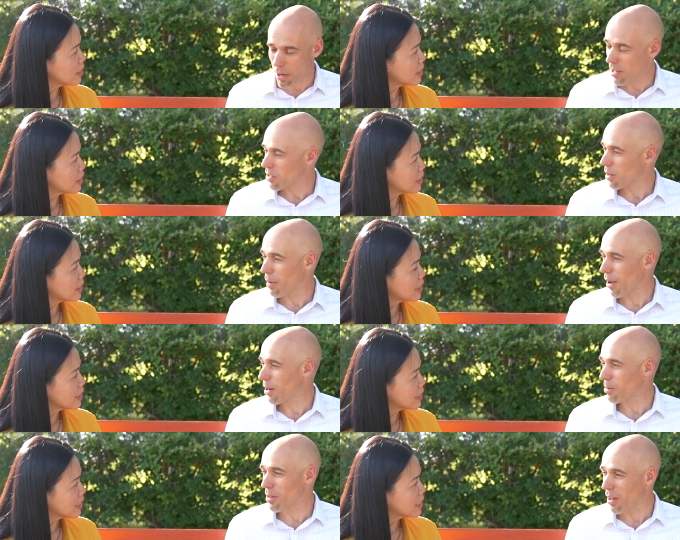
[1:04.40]
Speaker 1: passionate
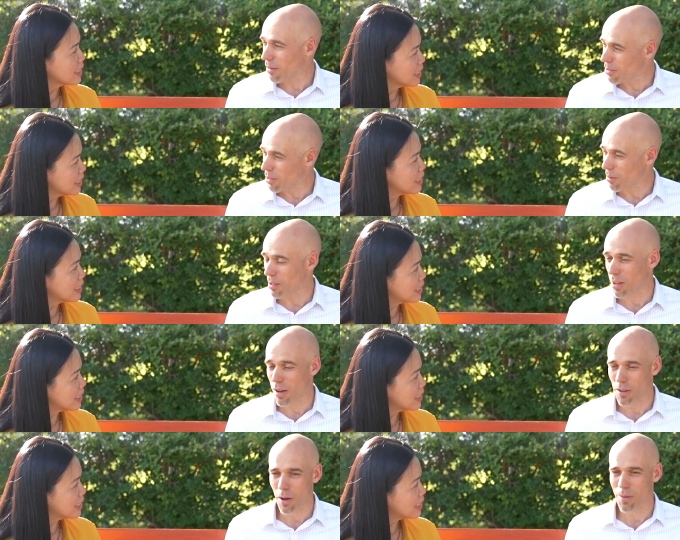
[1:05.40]
about it. We love doing it. We
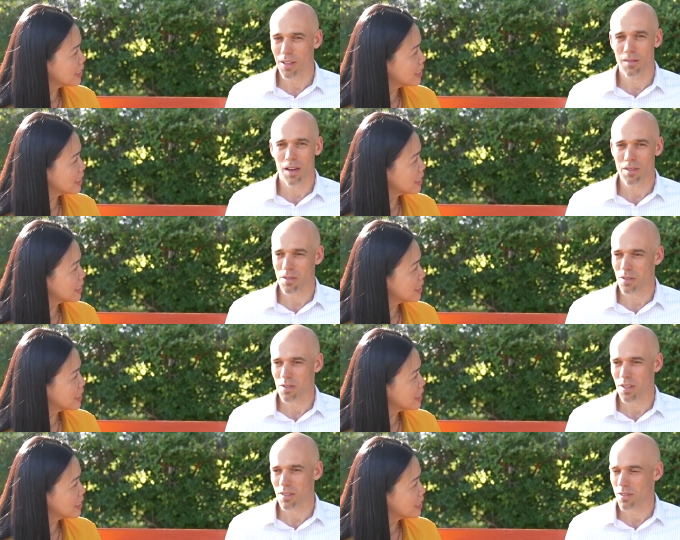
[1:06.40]
love helping
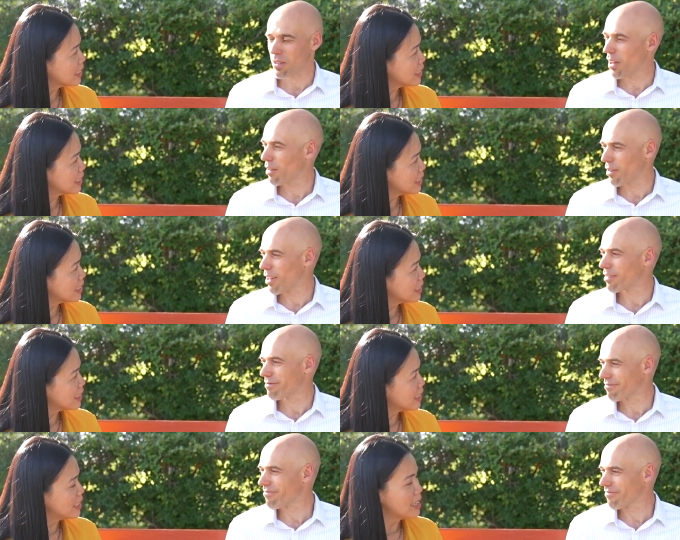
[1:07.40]
investors, and it's just a lot of fun.
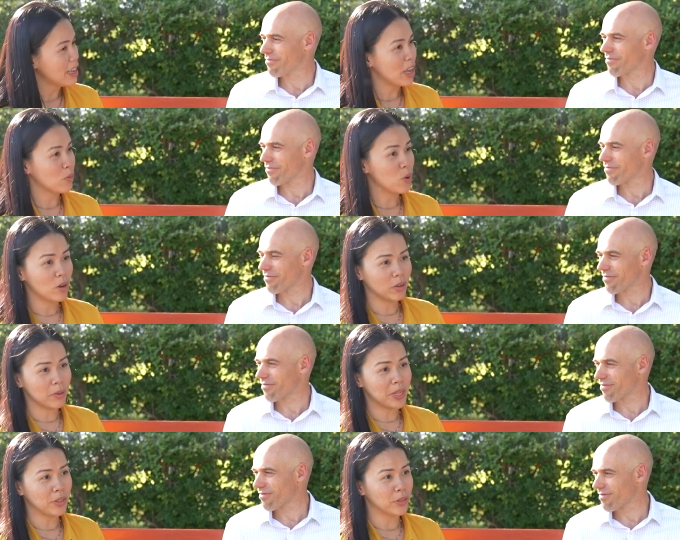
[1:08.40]
Speaker 2: And well,
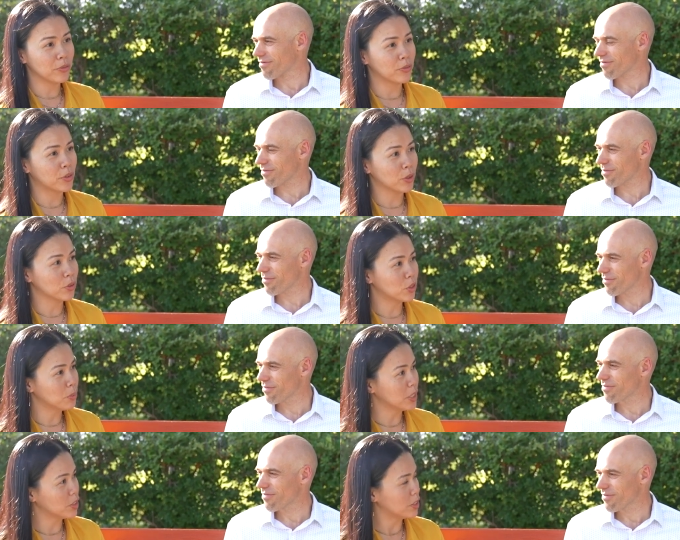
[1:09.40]
I mean, you've grown so
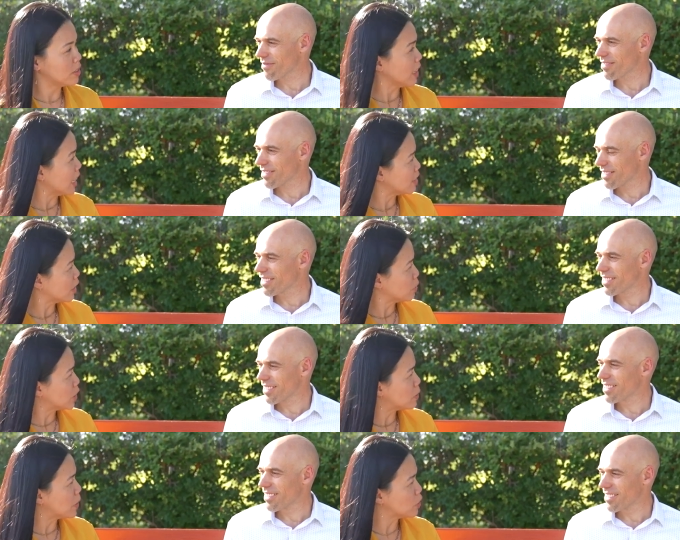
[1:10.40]
much since the last time we
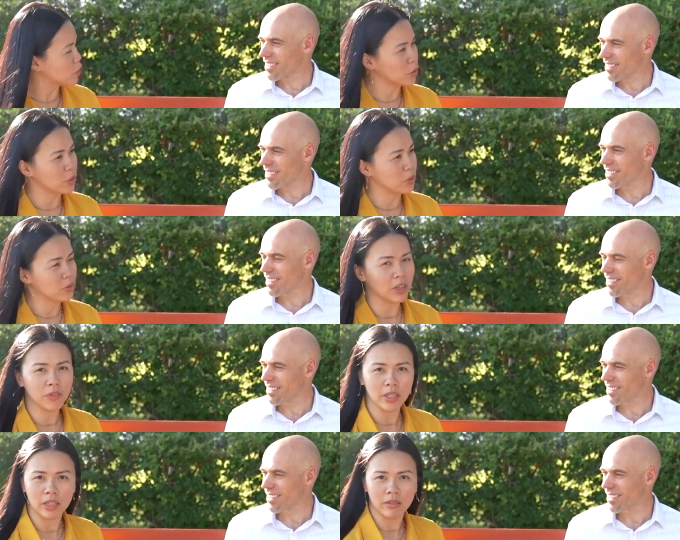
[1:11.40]
spoke. So you
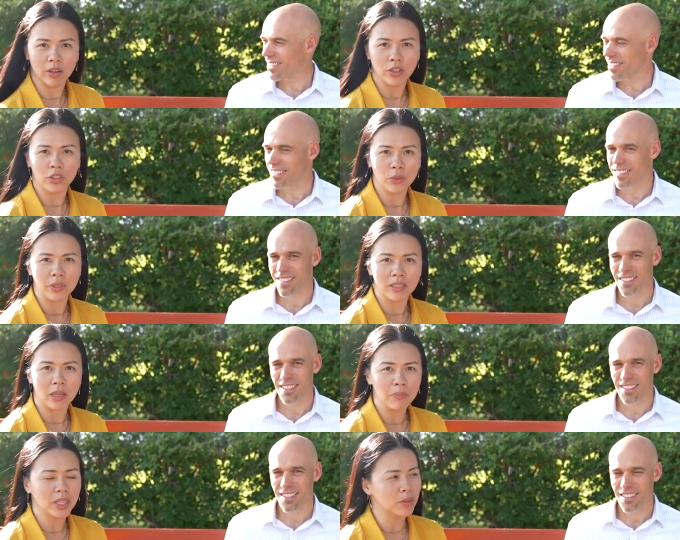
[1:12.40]
definitely are doing
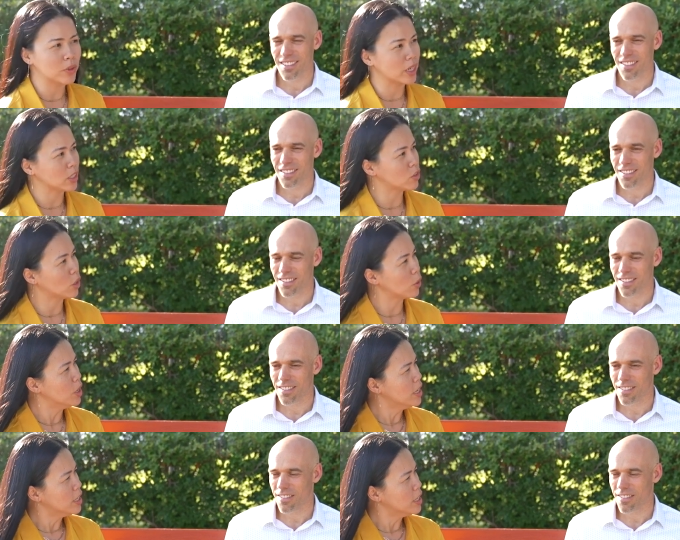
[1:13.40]
something right. So